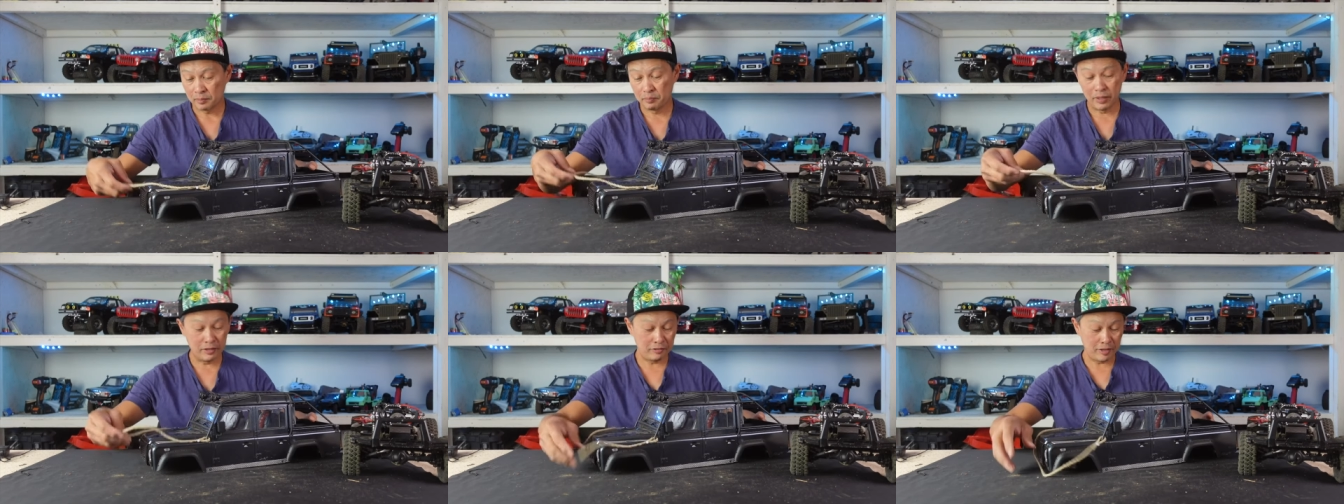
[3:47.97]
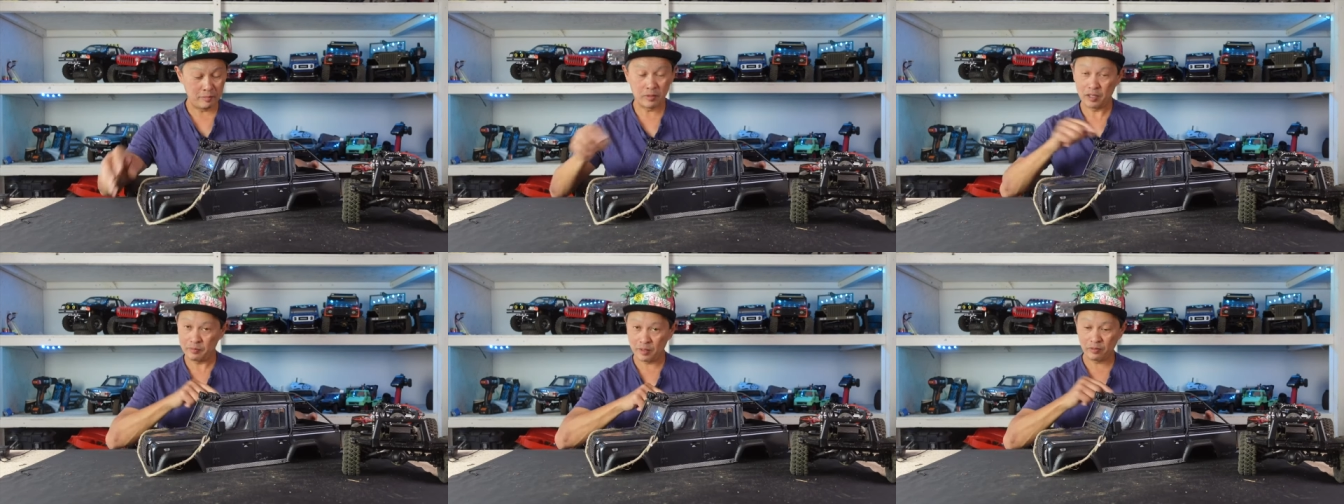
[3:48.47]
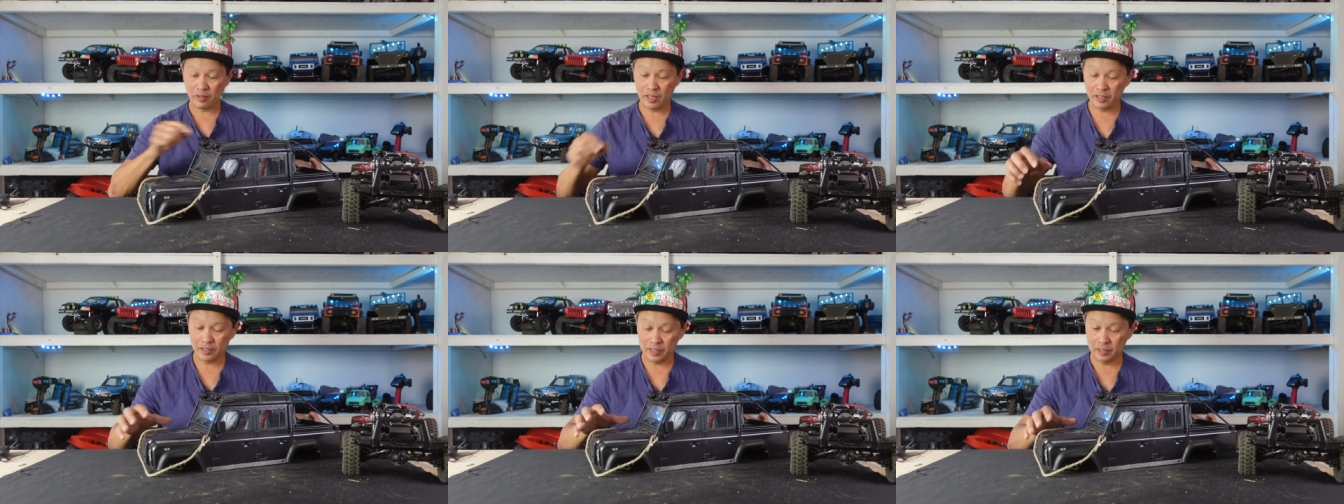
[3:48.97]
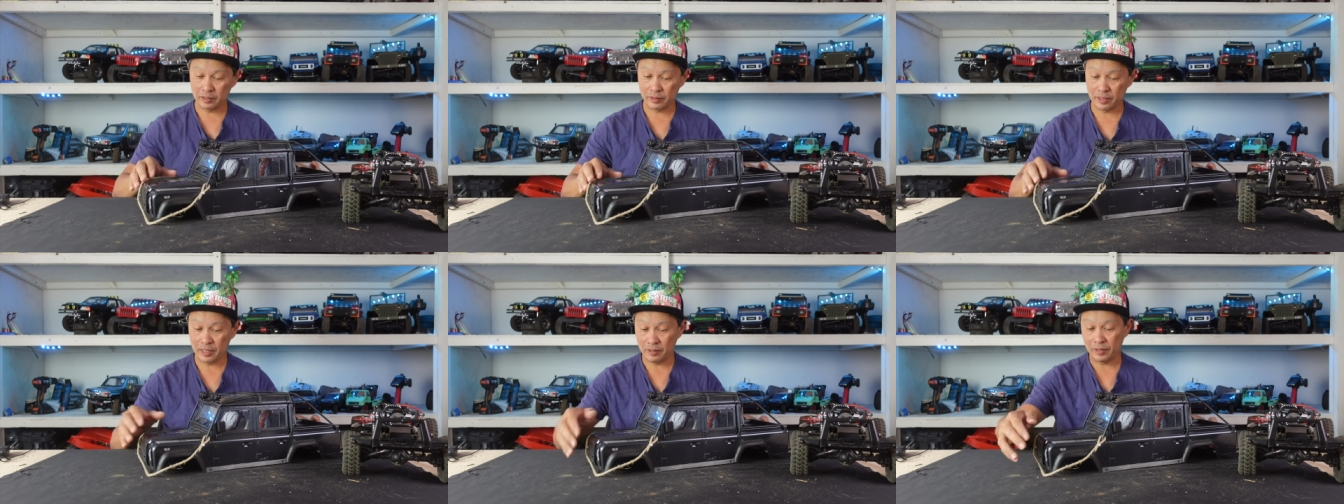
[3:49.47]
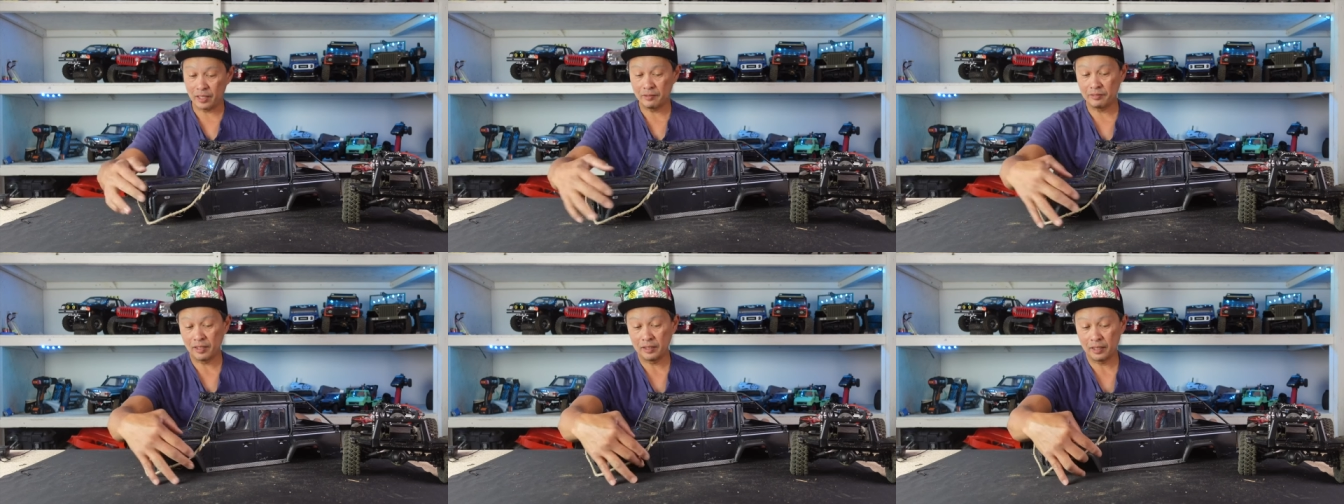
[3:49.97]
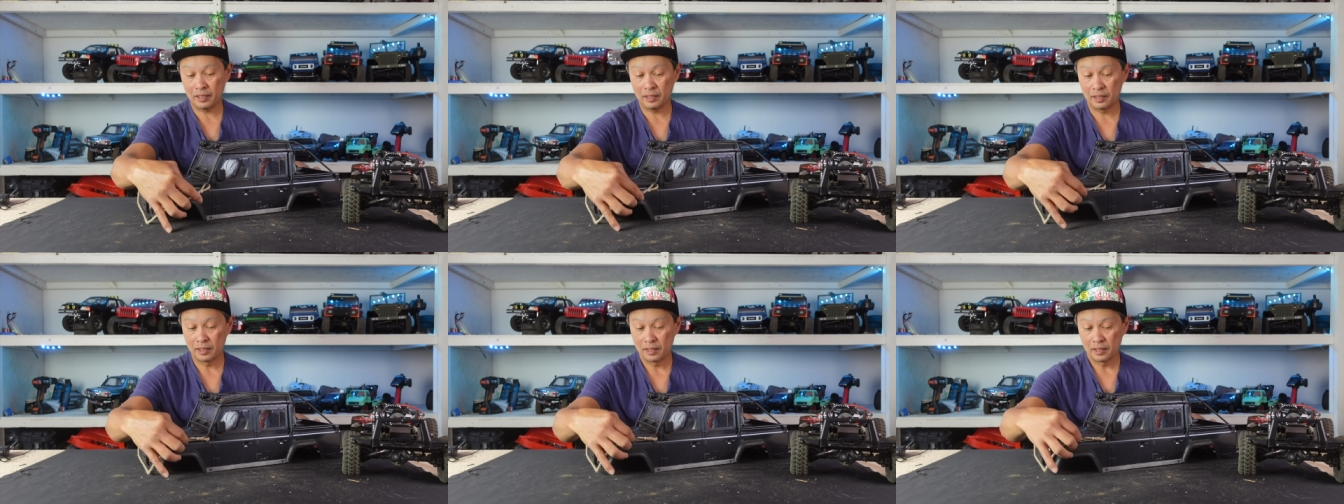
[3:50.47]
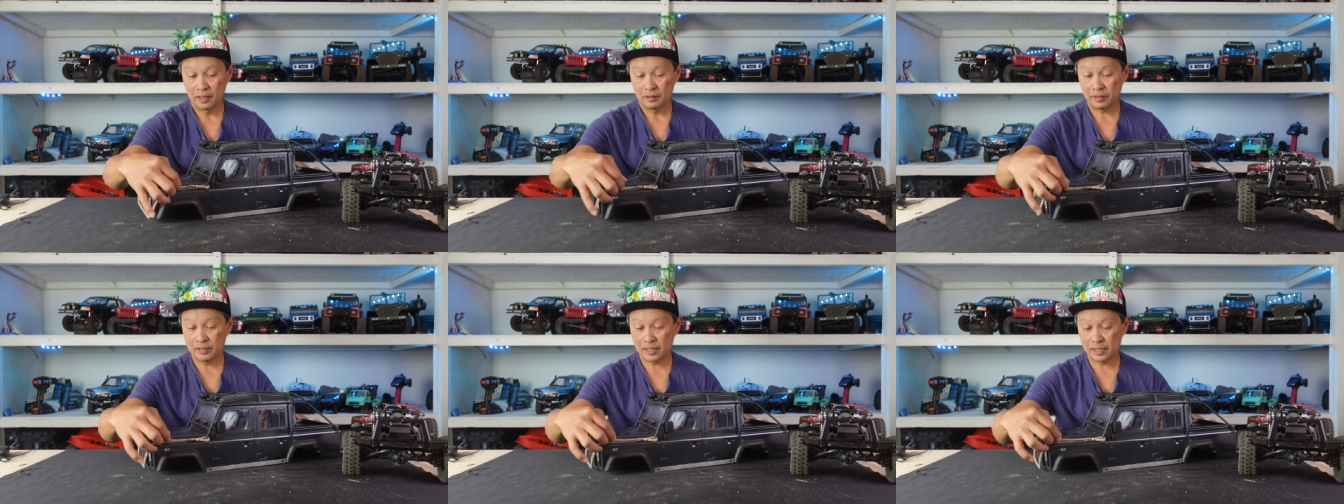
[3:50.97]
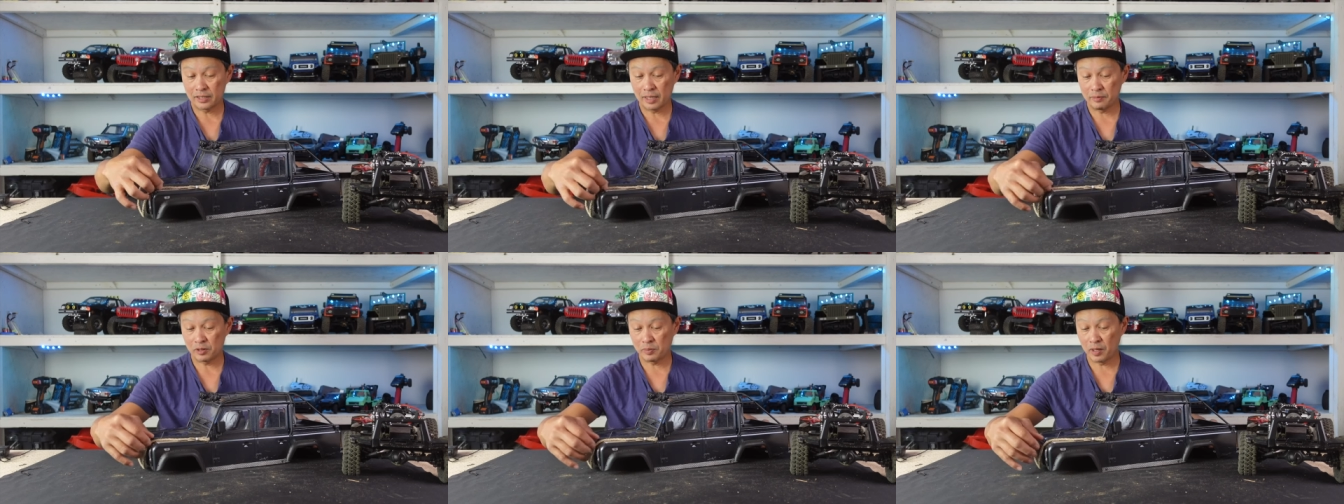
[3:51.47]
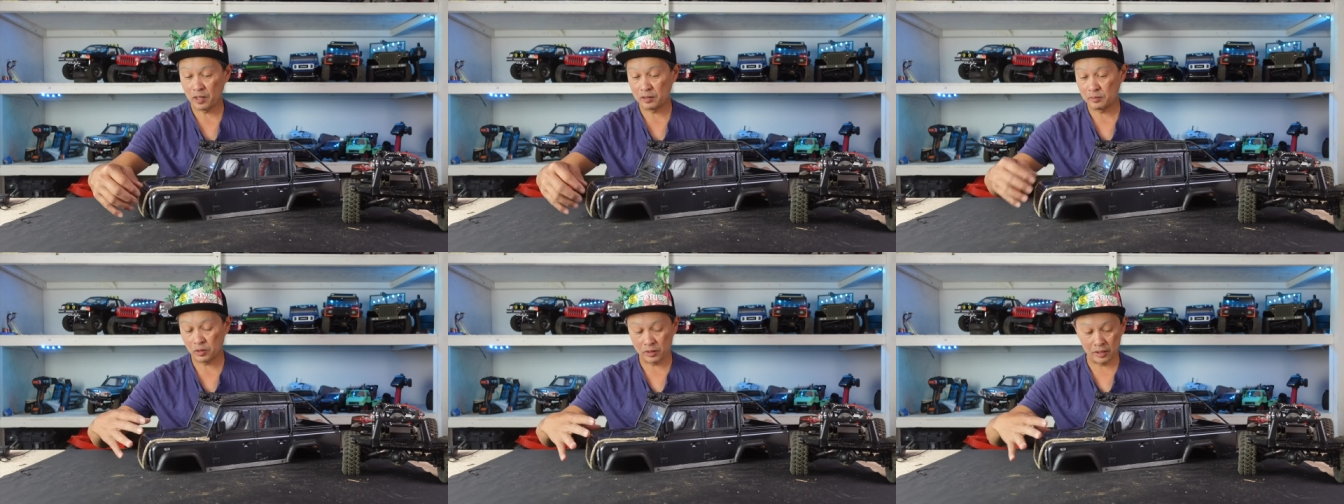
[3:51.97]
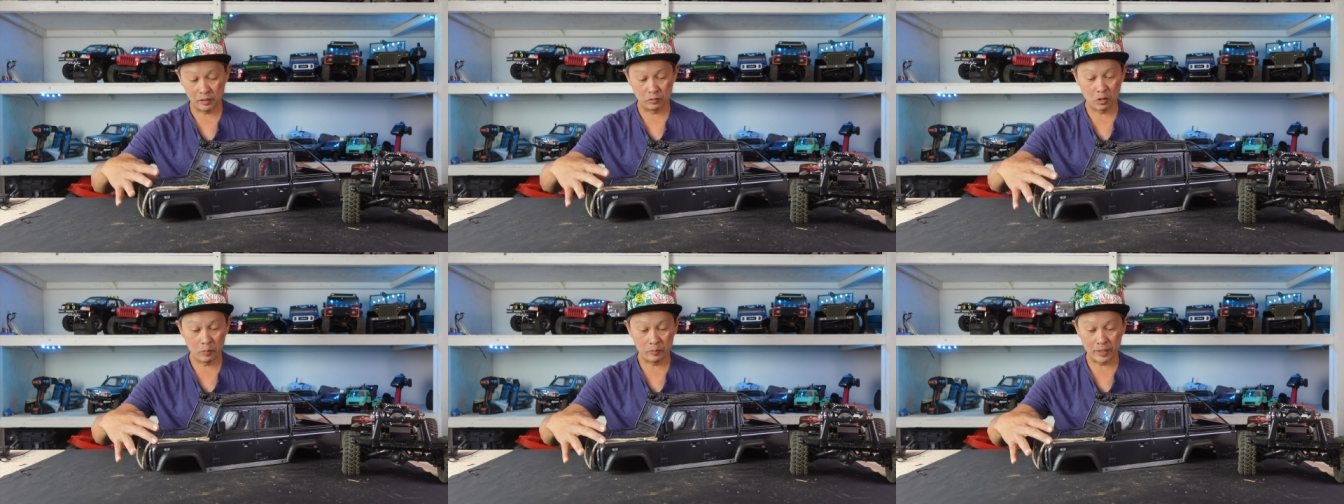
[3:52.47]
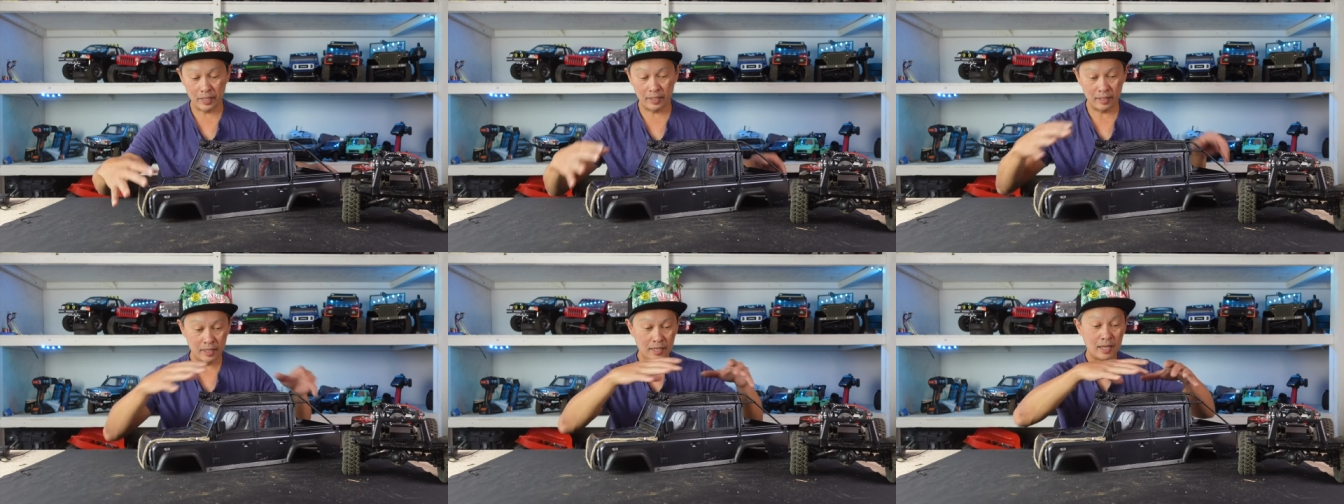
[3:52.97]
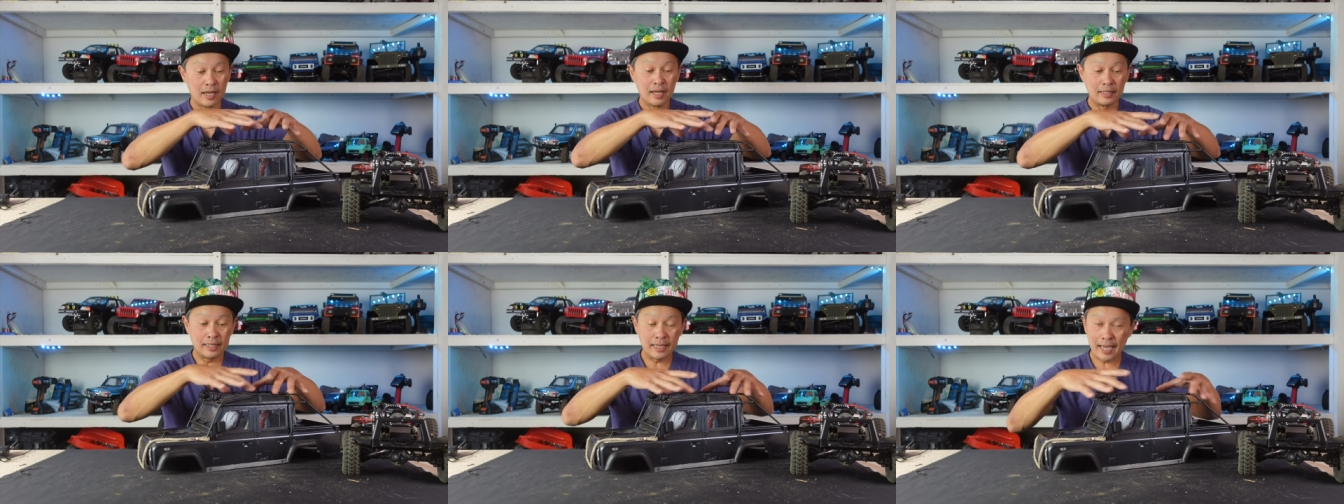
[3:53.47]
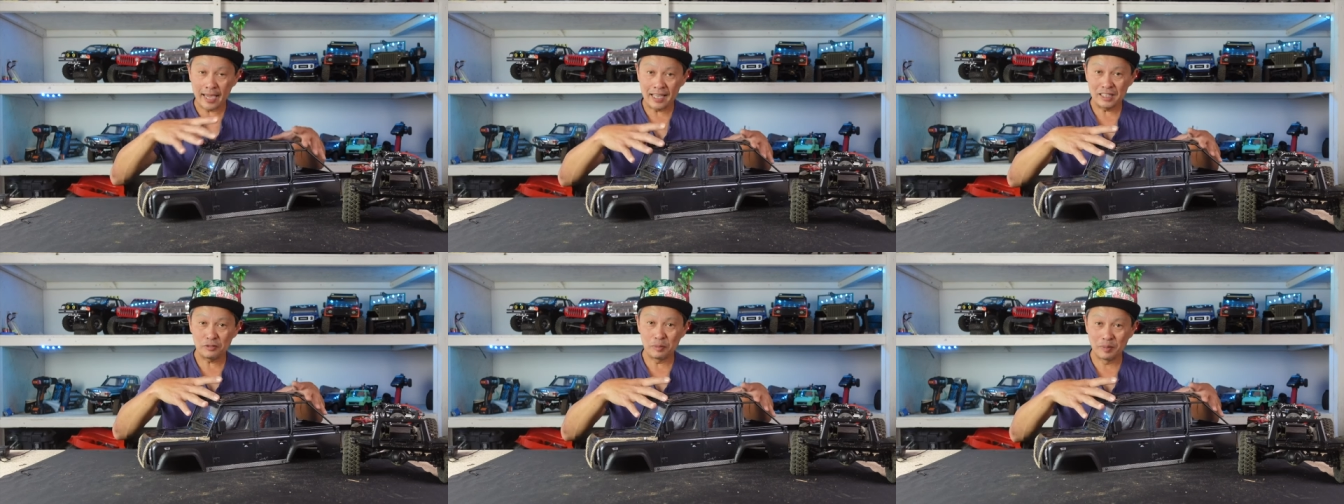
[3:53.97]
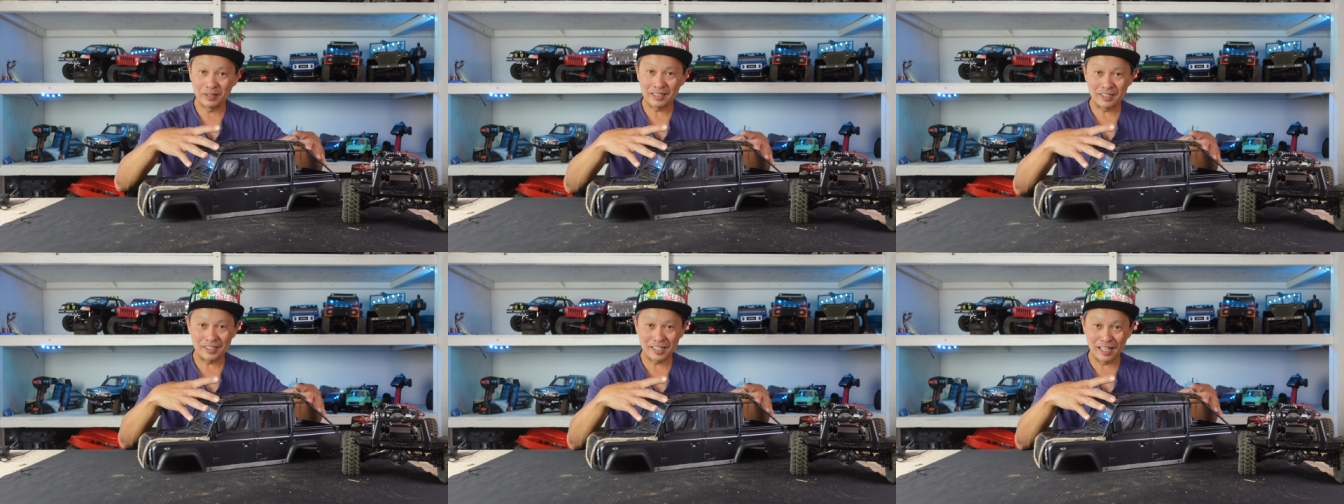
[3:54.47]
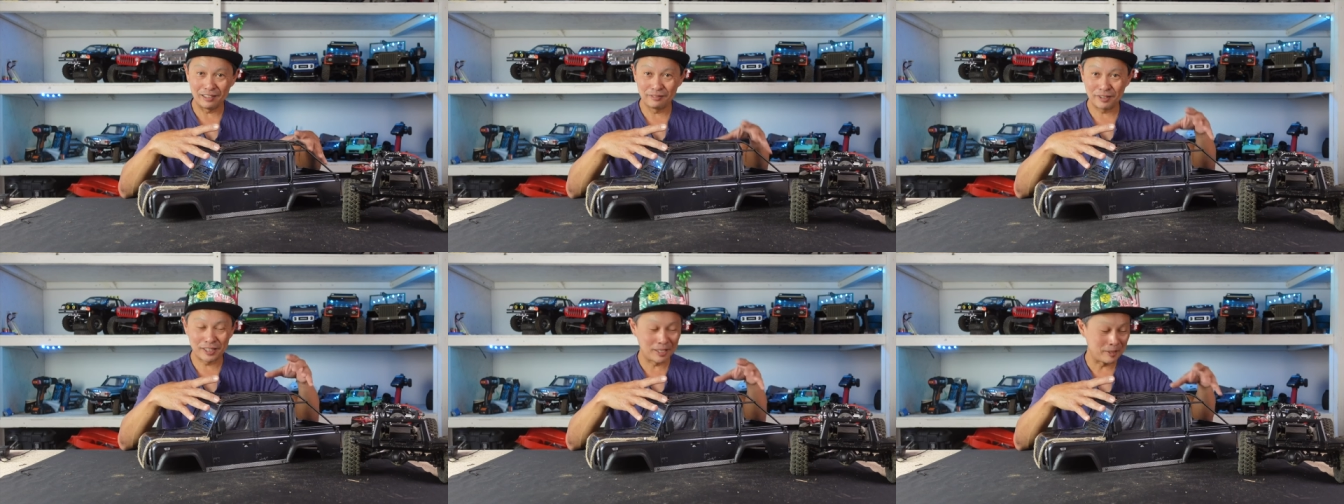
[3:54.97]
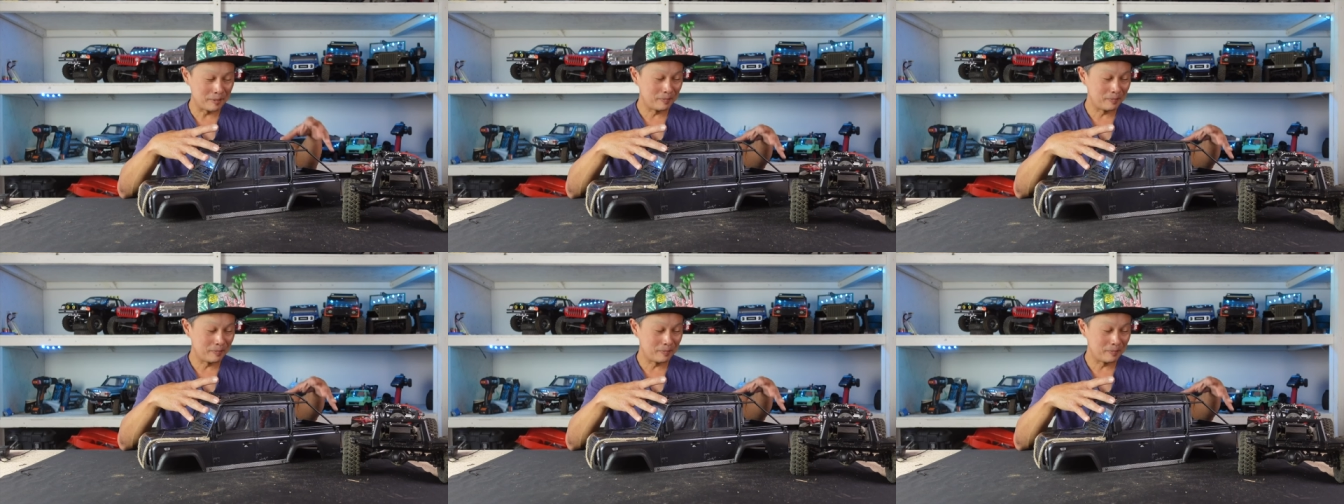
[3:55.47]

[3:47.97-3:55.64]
Biff and Marty McFly are in there right now. I can't find the right size James Bond. So a little rope there. The cage we built ourselves.